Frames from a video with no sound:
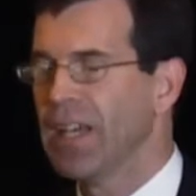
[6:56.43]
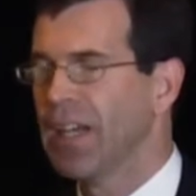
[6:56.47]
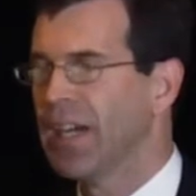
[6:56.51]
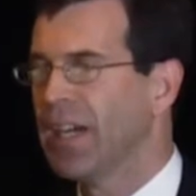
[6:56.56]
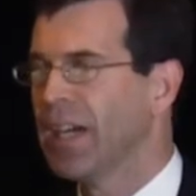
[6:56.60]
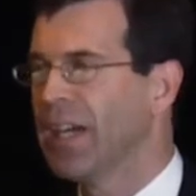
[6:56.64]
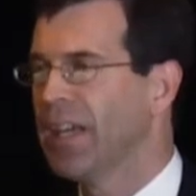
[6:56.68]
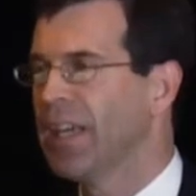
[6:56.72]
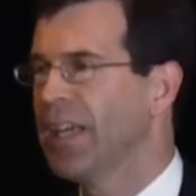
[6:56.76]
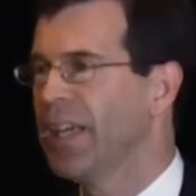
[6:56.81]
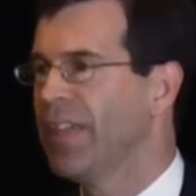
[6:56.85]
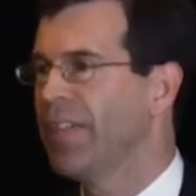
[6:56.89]

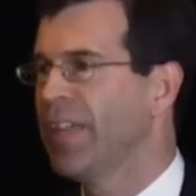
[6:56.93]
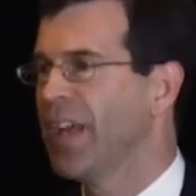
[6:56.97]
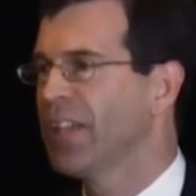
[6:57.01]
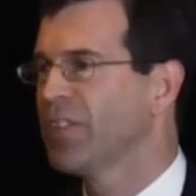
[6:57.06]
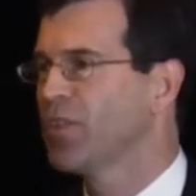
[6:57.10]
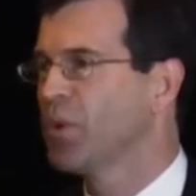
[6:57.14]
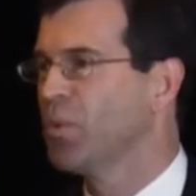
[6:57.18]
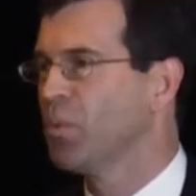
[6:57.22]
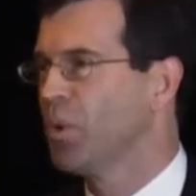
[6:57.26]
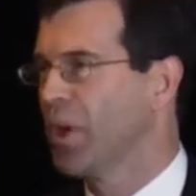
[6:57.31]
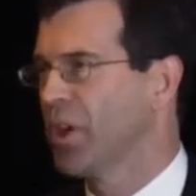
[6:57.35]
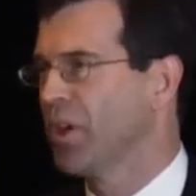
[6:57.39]
And
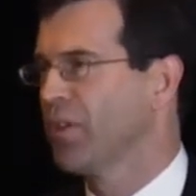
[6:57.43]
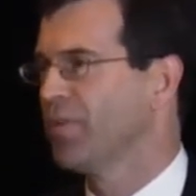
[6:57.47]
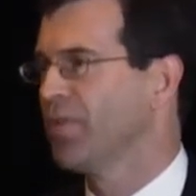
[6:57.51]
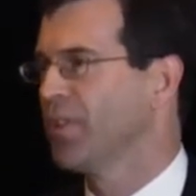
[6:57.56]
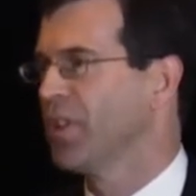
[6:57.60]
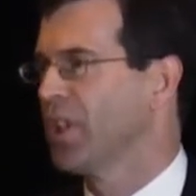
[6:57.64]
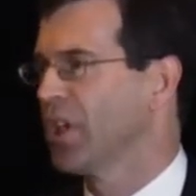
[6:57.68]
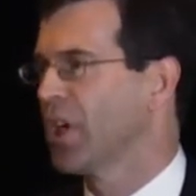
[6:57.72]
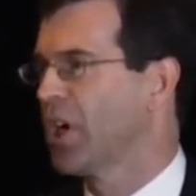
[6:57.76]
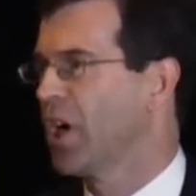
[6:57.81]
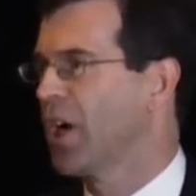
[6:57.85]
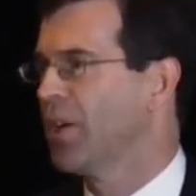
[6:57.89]
that's a
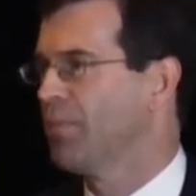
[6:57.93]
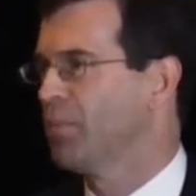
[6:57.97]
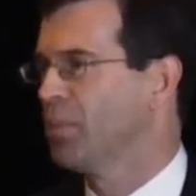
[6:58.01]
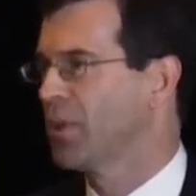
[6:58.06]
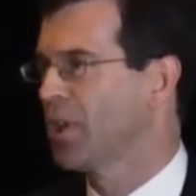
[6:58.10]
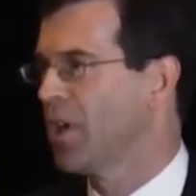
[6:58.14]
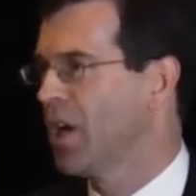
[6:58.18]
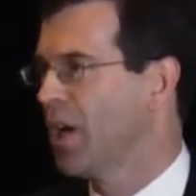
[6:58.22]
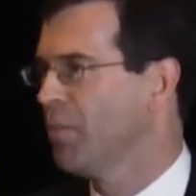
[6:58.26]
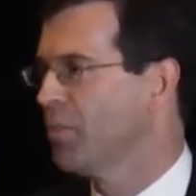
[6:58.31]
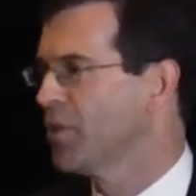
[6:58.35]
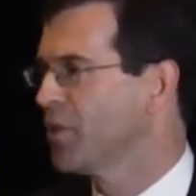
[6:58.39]
wonderful
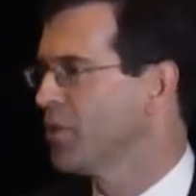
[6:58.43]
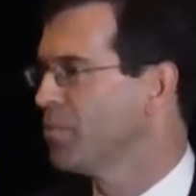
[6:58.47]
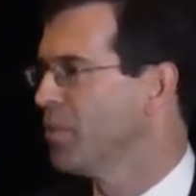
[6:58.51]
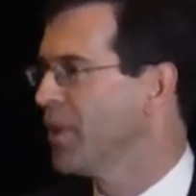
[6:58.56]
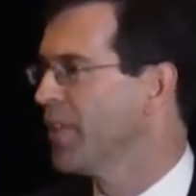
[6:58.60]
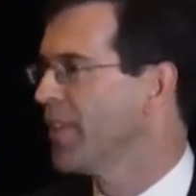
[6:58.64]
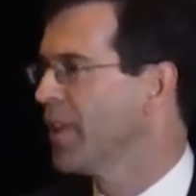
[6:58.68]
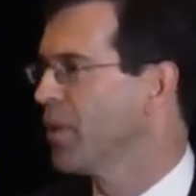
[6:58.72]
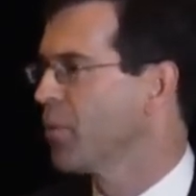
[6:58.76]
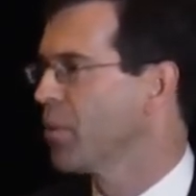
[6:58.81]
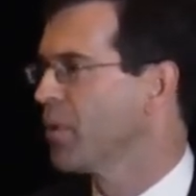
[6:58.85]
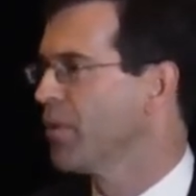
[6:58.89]

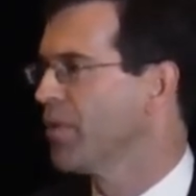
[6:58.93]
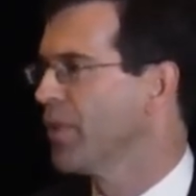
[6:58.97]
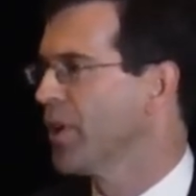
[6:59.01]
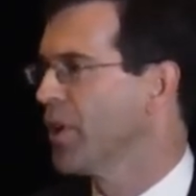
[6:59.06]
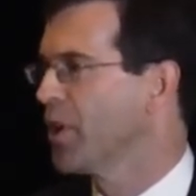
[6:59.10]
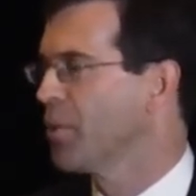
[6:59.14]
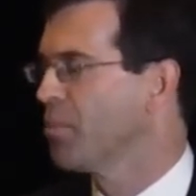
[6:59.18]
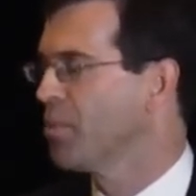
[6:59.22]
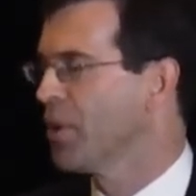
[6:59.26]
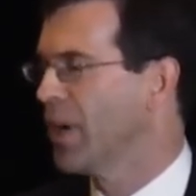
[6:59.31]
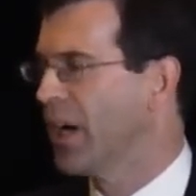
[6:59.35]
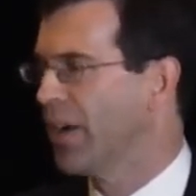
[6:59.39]
accomplishment that we're
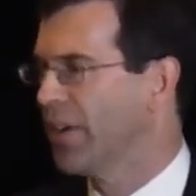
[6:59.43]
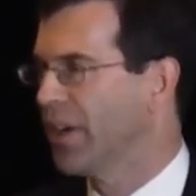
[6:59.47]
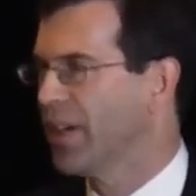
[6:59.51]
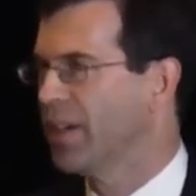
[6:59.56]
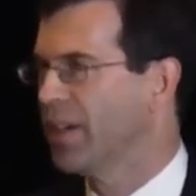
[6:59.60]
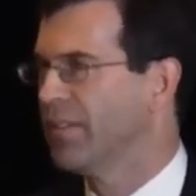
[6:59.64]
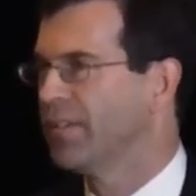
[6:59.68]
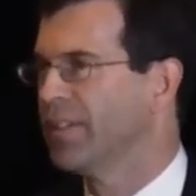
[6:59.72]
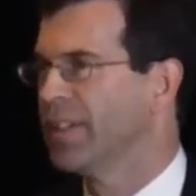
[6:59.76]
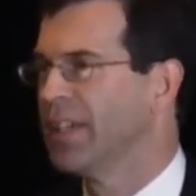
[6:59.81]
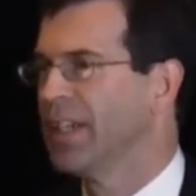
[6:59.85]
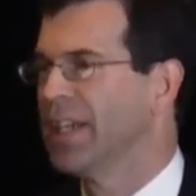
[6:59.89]
very proud
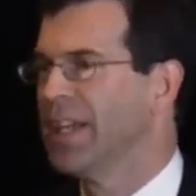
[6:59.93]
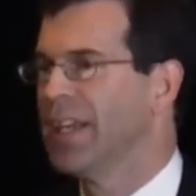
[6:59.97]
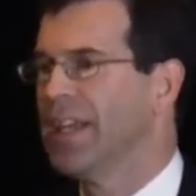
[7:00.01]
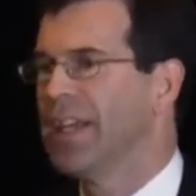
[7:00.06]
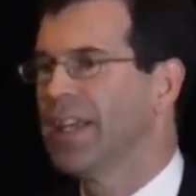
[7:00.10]
of.